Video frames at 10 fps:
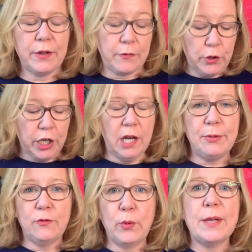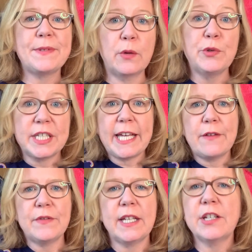I've got a couple of whips I want to get
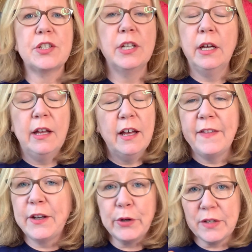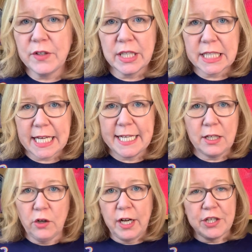finished. They're not even going to take
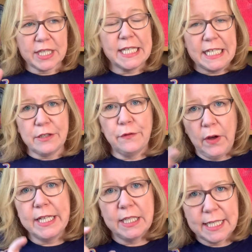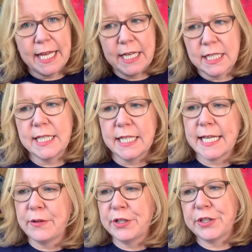long. I just need to find a day to sit
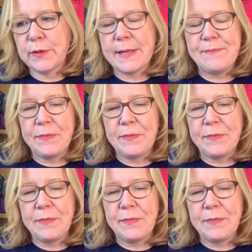down and do it.